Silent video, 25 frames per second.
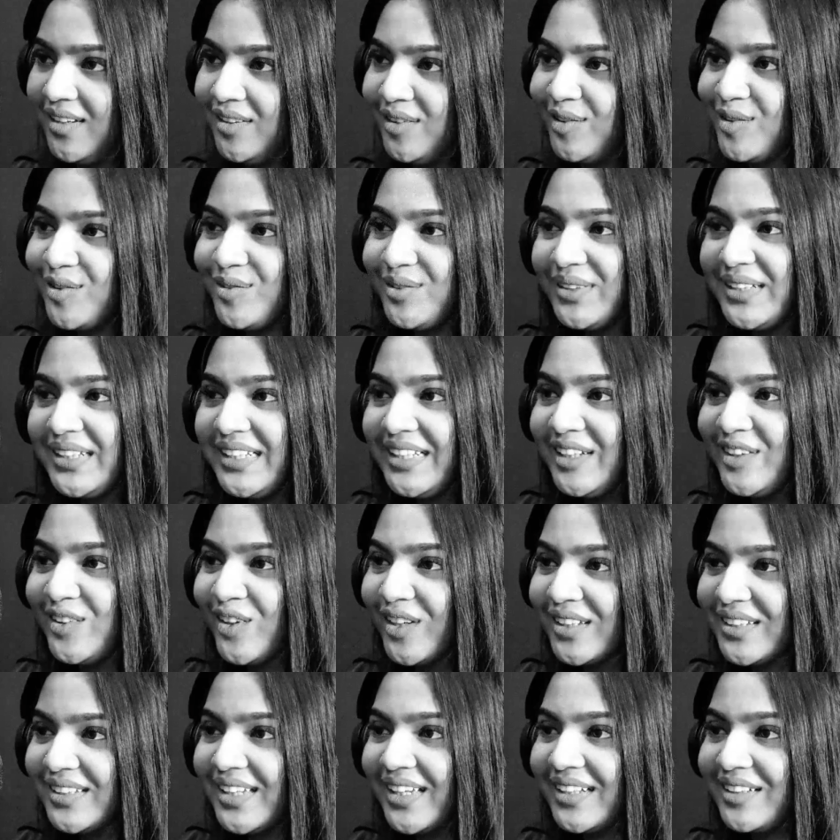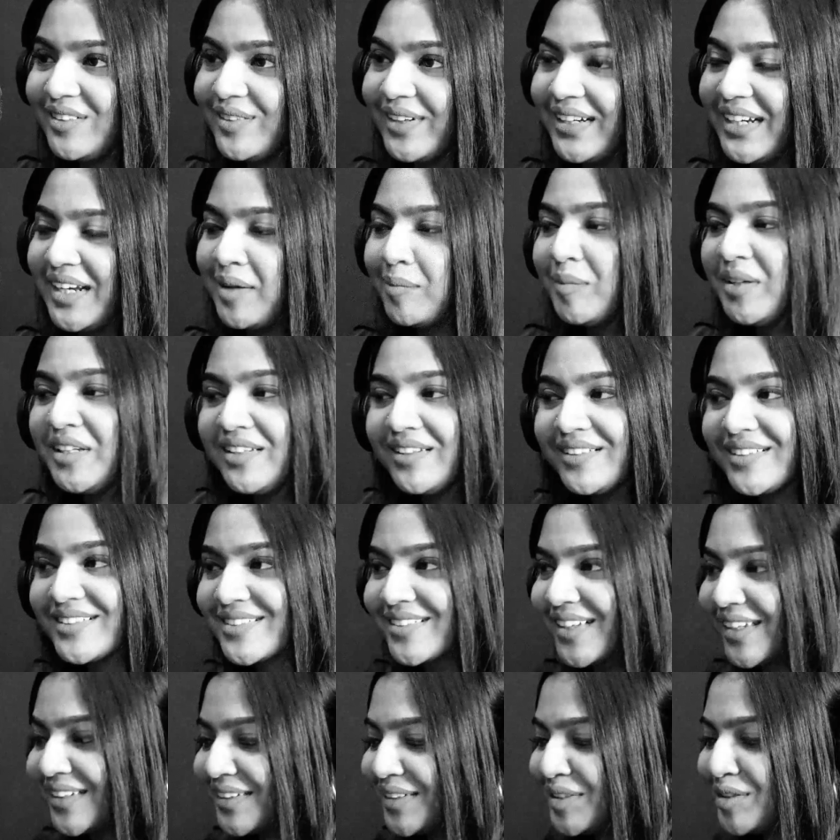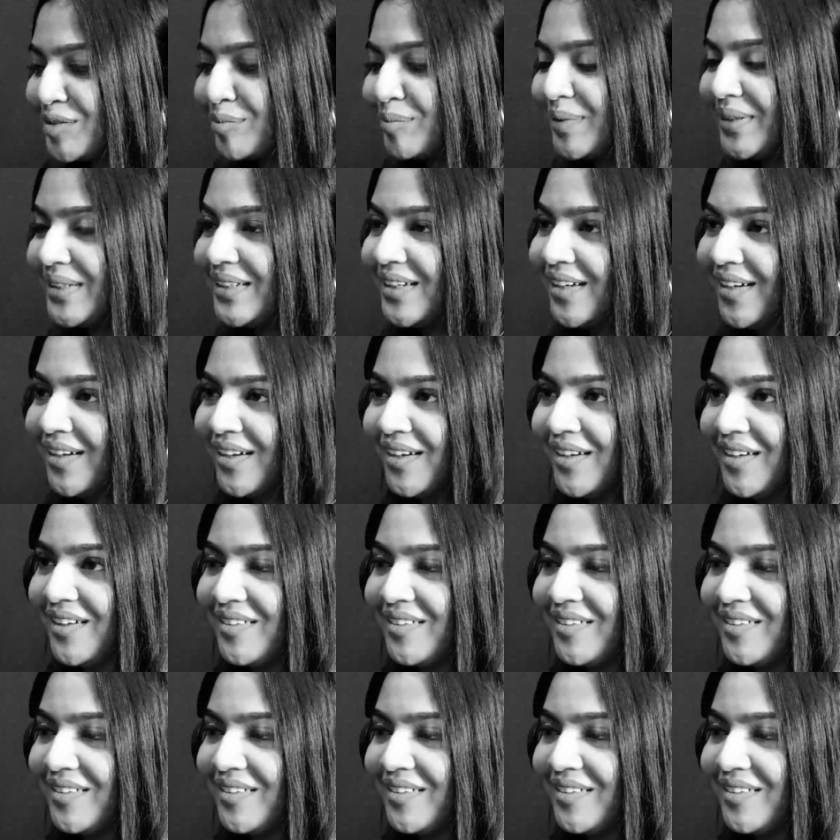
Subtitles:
You're really not that great. I mean, there's nothing to be